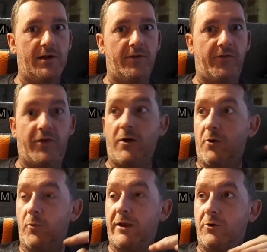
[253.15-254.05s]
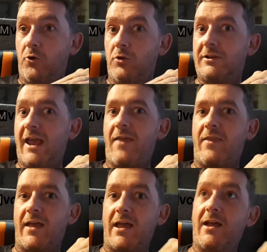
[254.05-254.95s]
that we could all get
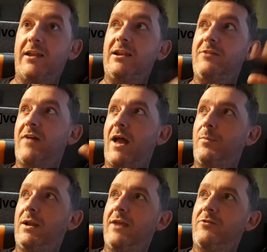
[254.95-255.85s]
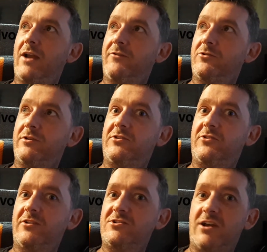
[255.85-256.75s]
there and live happily ever after in
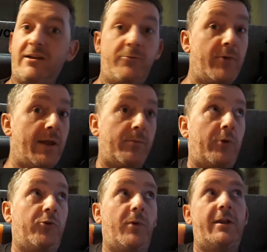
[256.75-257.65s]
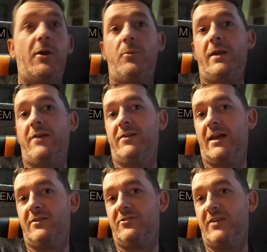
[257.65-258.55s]
sunshine and rainbows where nobody ever
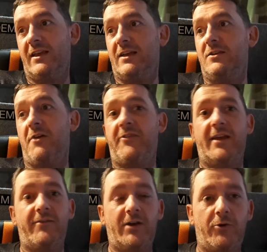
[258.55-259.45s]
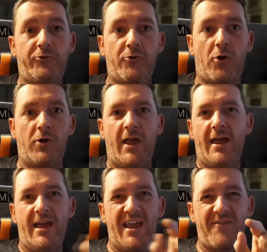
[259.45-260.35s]
gets sick and nothing ever goes wrong
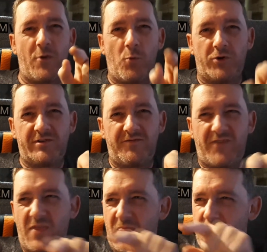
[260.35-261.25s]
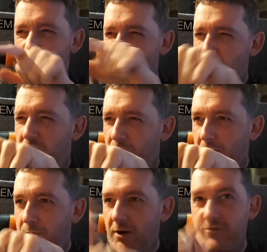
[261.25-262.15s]
if it wasn't for those
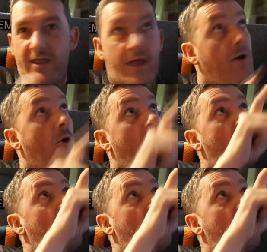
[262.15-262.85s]
people over there, or